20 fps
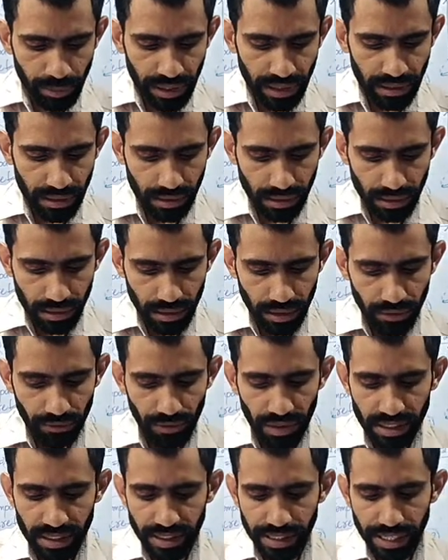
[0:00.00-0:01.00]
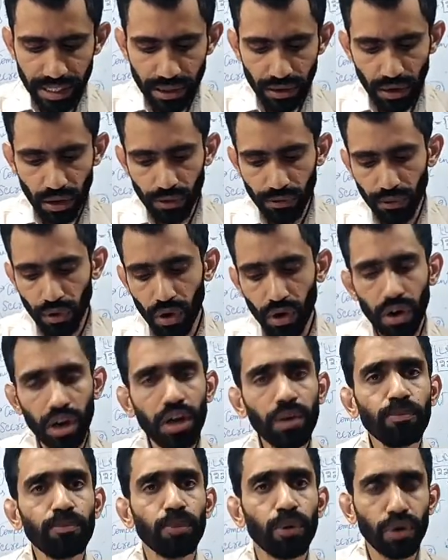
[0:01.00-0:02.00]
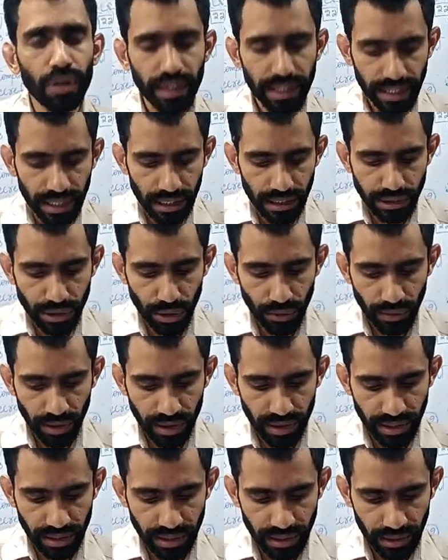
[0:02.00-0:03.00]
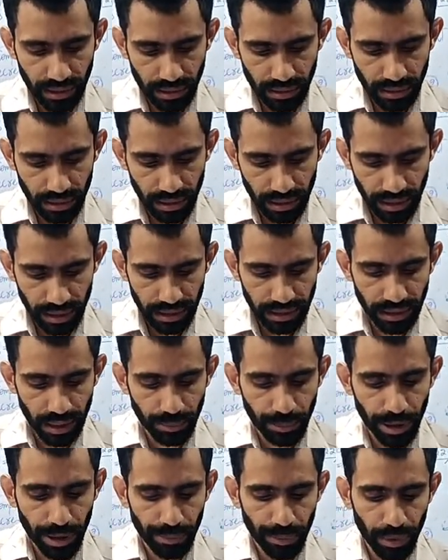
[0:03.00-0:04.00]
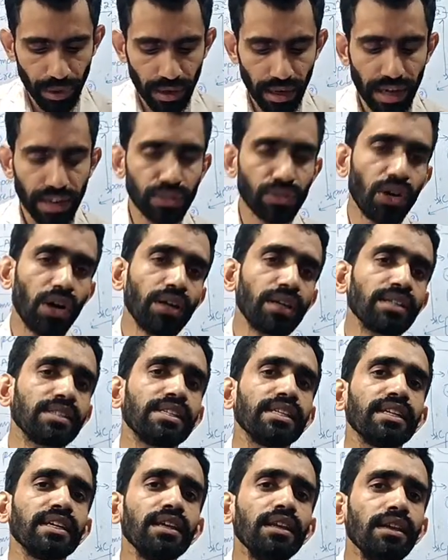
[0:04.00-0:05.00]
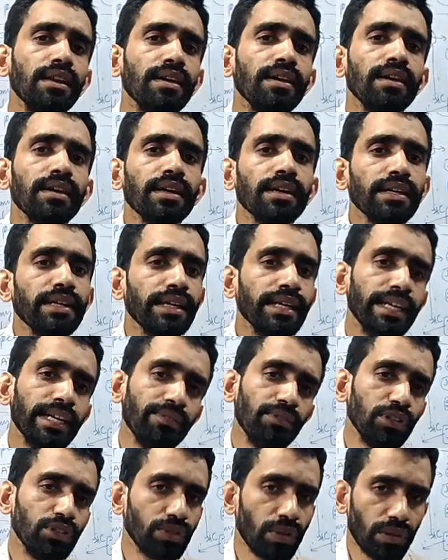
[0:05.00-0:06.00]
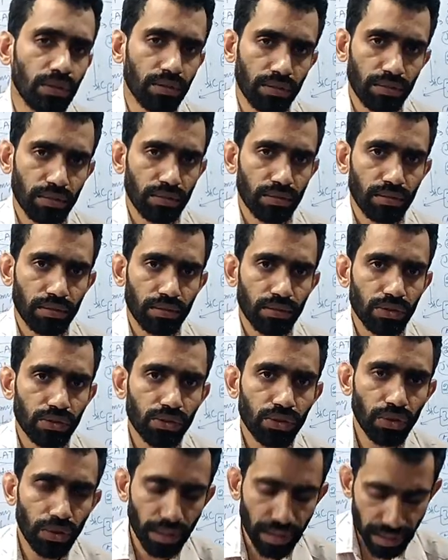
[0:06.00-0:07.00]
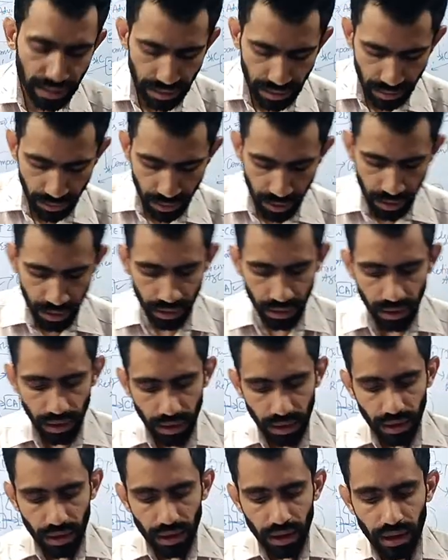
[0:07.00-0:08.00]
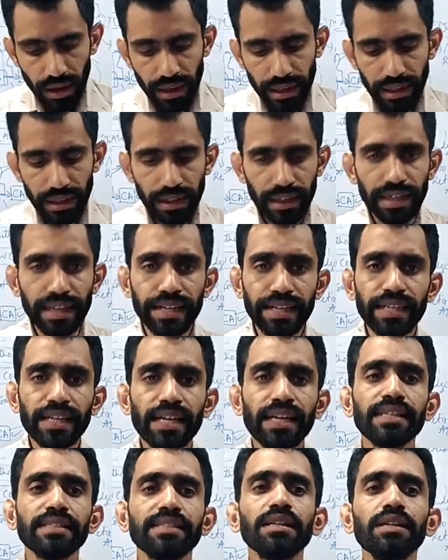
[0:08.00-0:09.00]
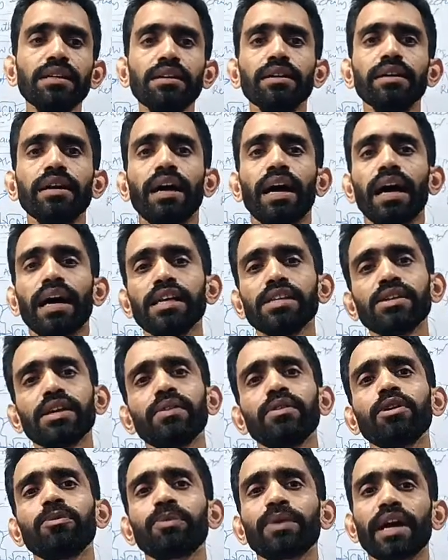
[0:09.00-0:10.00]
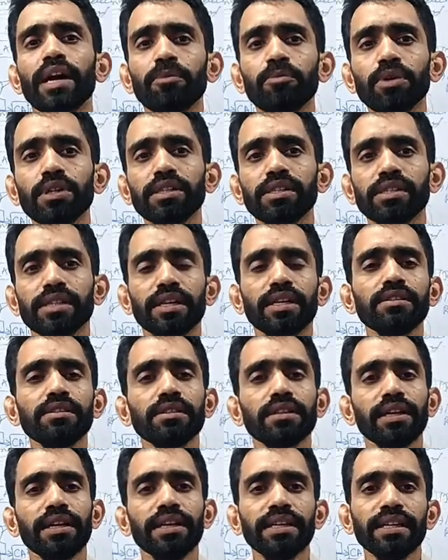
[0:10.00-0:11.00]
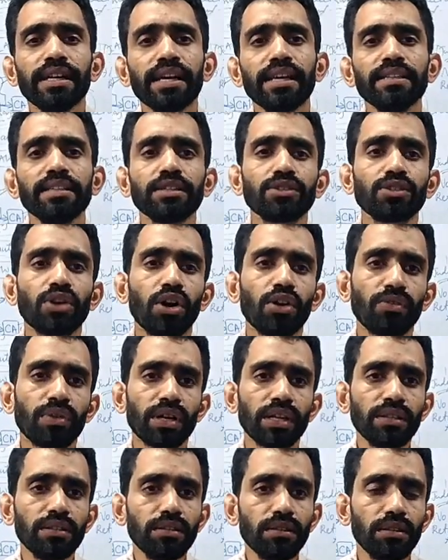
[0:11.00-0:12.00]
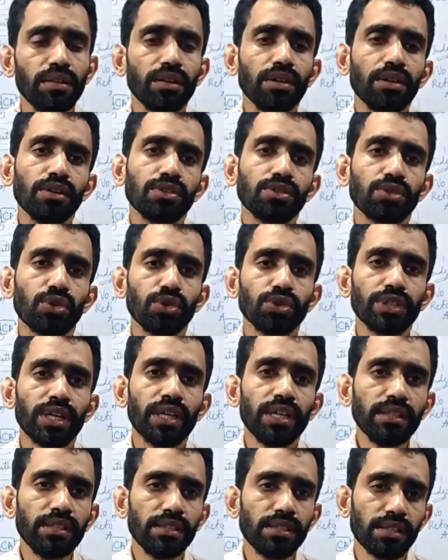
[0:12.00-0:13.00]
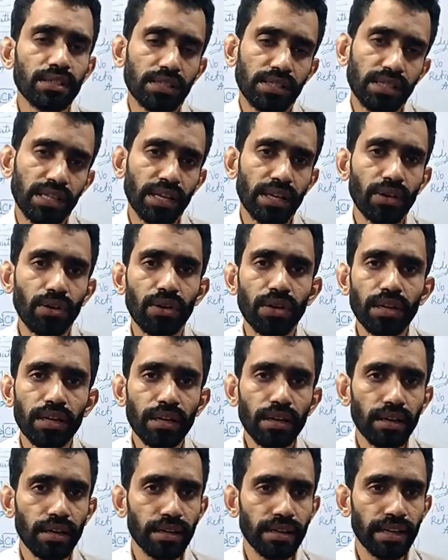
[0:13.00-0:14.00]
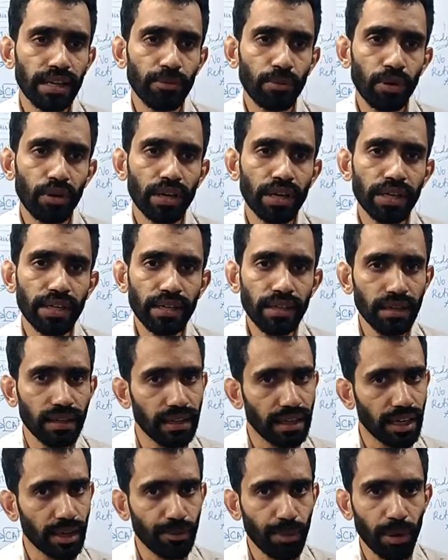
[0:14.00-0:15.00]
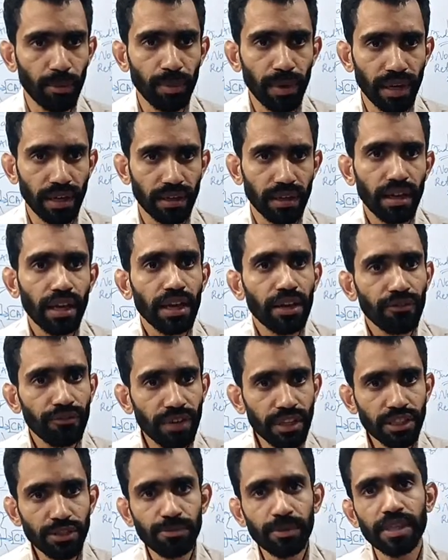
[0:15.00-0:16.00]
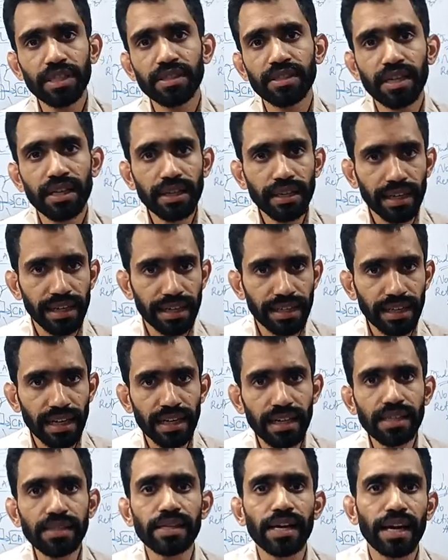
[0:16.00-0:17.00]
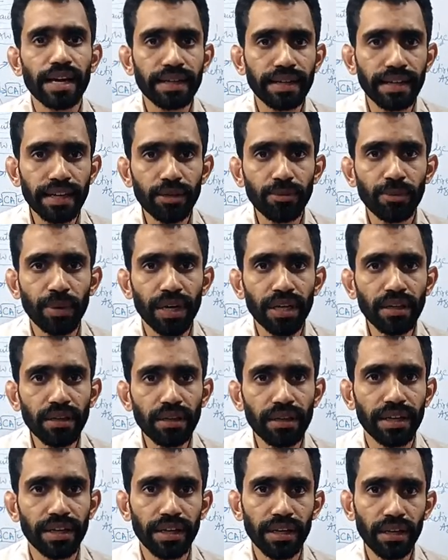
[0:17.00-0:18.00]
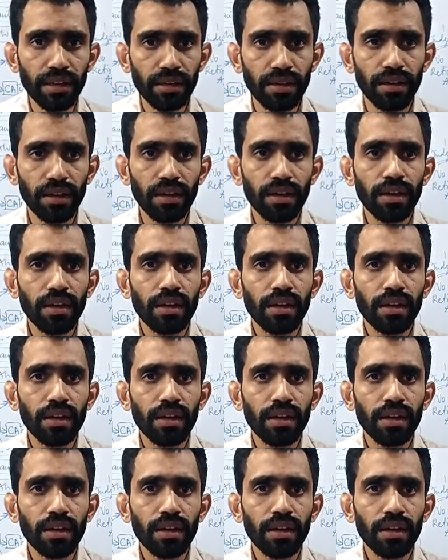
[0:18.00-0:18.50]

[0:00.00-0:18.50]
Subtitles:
means vesting of all political sovereignty in the people and not a single individual. So in our India is a, as our preamble says, India is a sovereign, socialist, secular, democratic republic, which means that India is headed by a